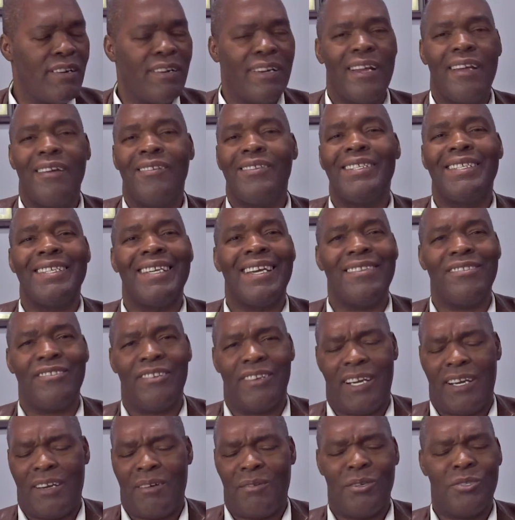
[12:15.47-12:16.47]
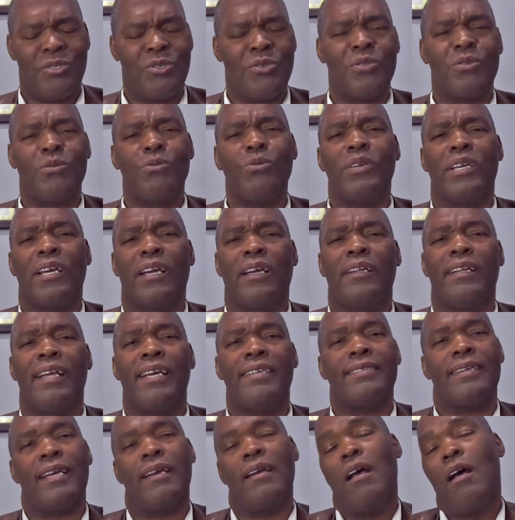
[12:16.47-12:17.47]
on the internet, or just looking, they
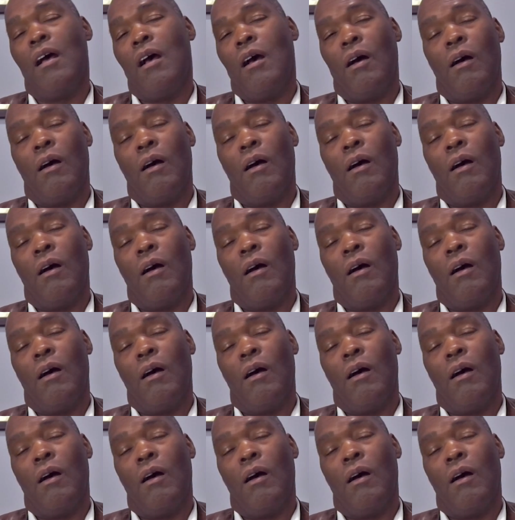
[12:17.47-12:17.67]
say,